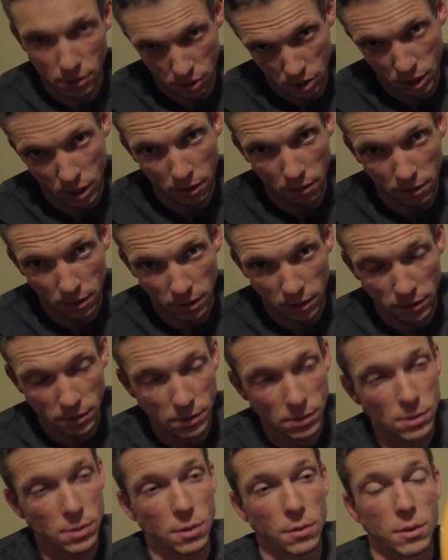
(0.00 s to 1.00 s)
Chariot.
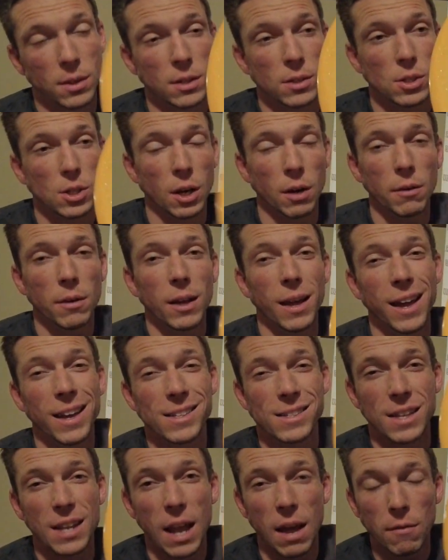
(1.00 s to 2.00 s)
So the Chariot
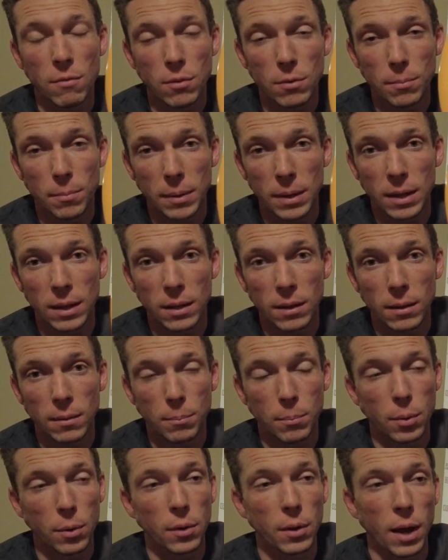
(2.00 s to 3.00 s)
has never been
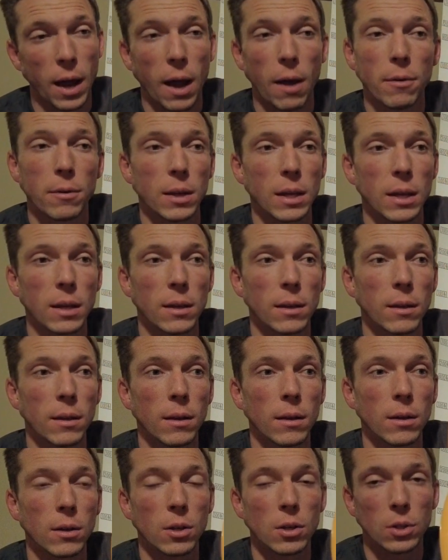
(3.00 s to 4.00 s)
put out
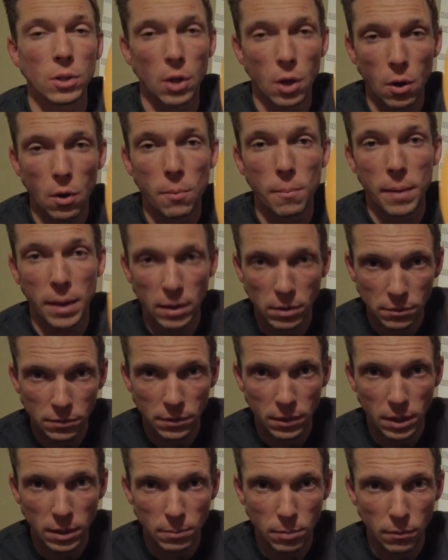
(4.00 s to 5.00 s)
in Glow Metal
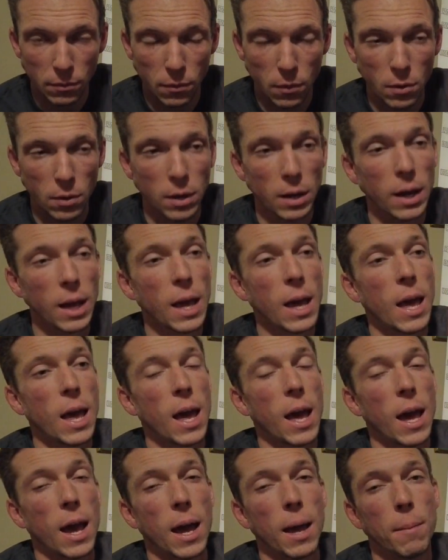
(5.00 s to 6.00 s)
Flake before,
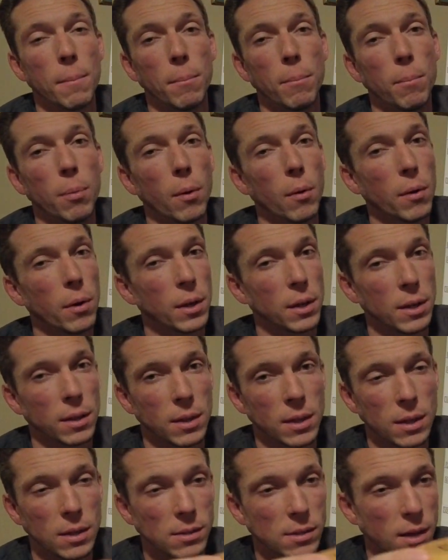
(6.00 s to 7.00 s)
and boy, did
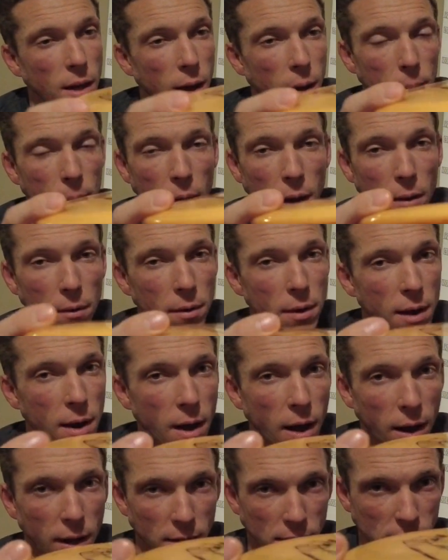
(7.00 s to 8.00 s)
these come out
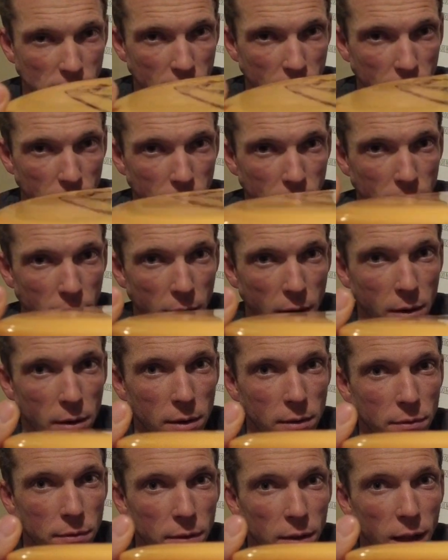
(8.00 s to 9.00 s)
nice. They're
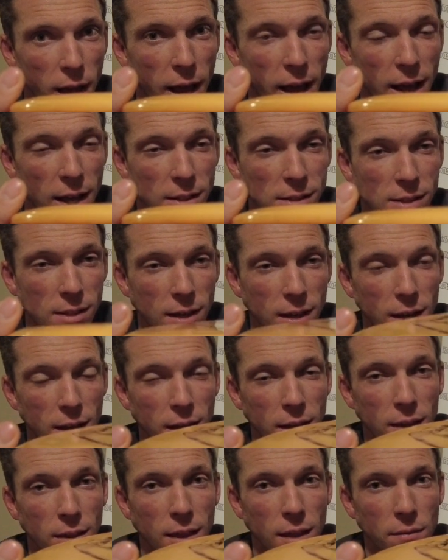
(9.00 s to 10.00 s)
very flat.
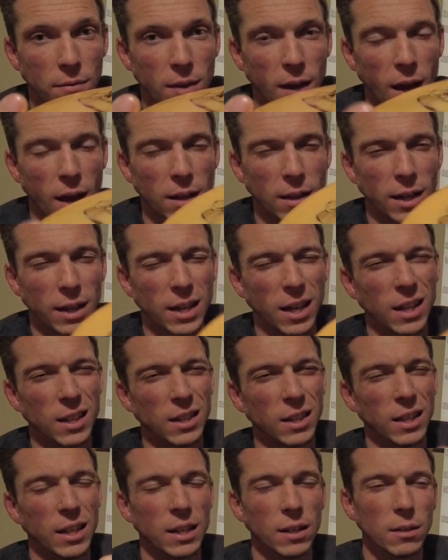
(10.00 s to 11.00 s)
They've got like a
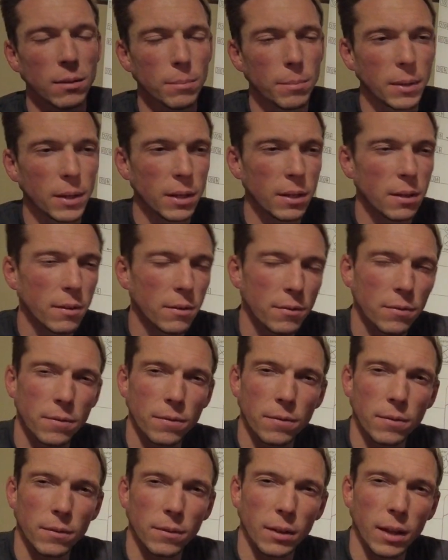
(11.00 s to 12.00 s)
little bit
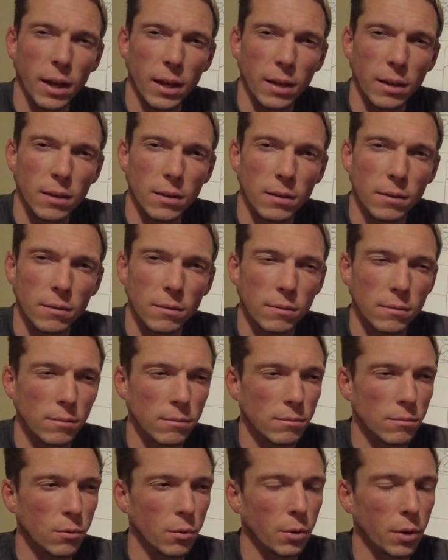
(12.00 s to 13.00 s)
of like
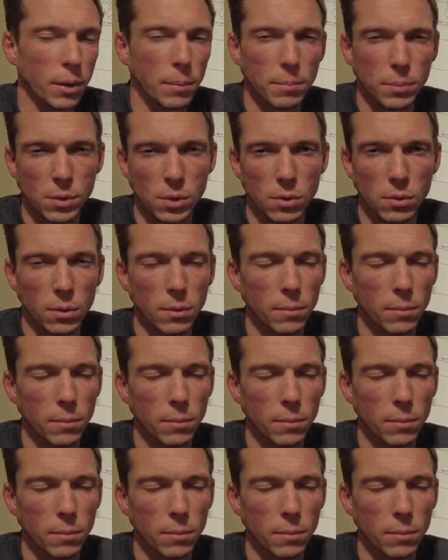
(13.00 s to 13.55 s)
grip to